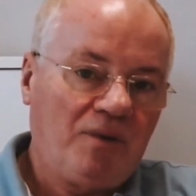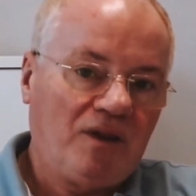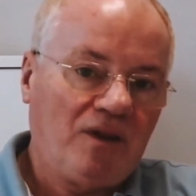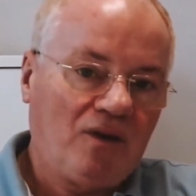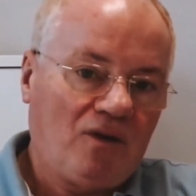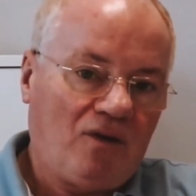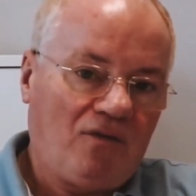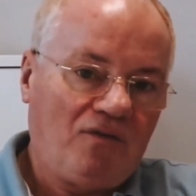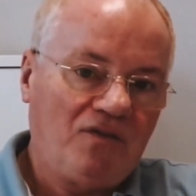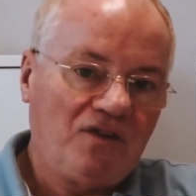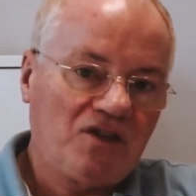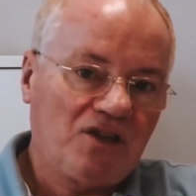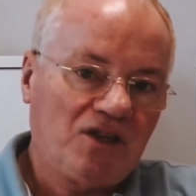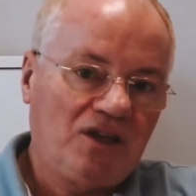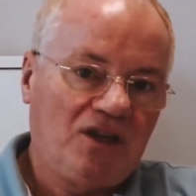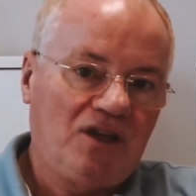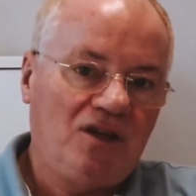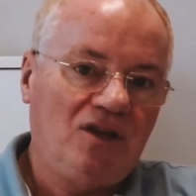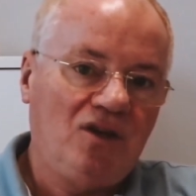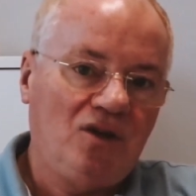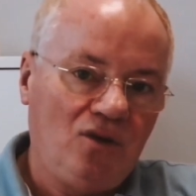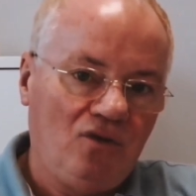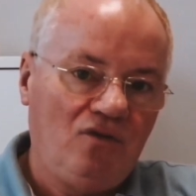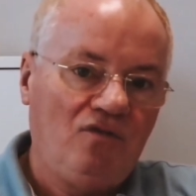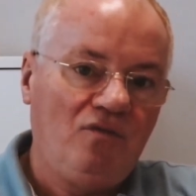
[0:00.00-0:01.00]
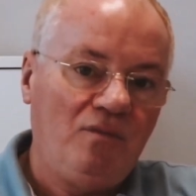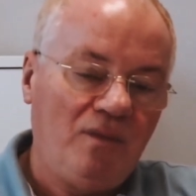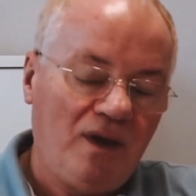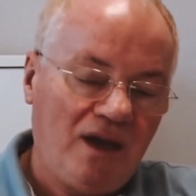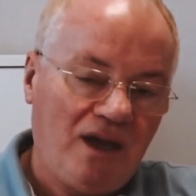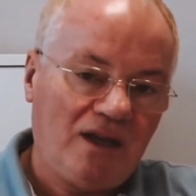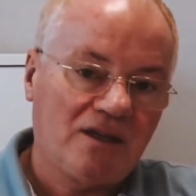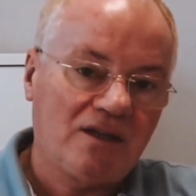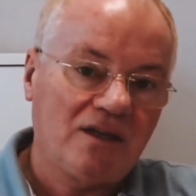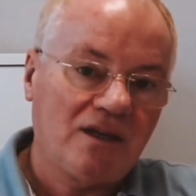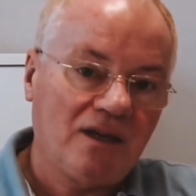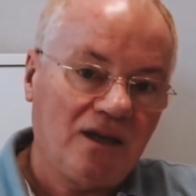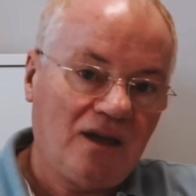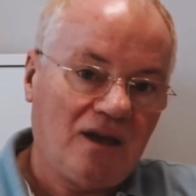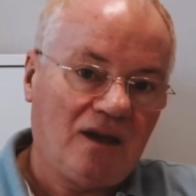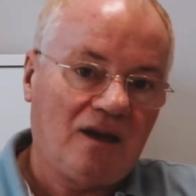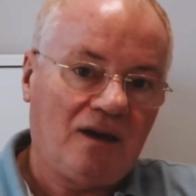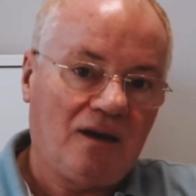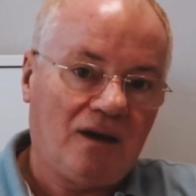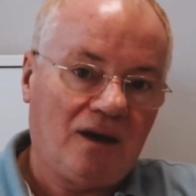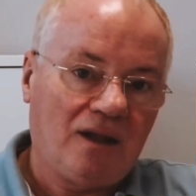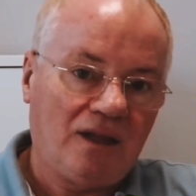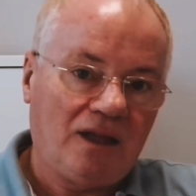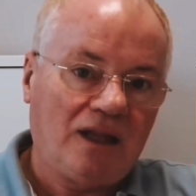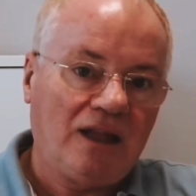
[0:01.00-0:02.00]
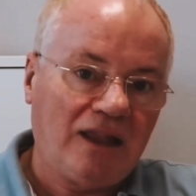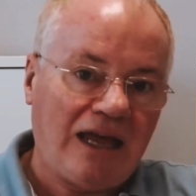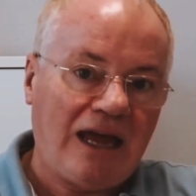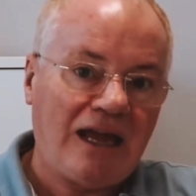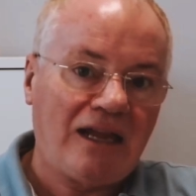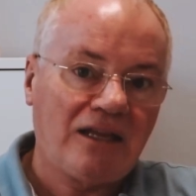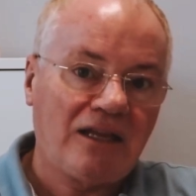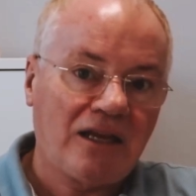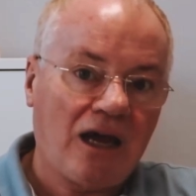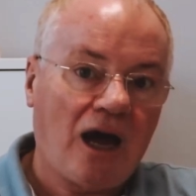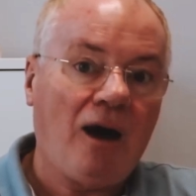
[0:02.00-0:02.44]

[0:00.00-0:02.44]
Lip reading: obviously you've made a land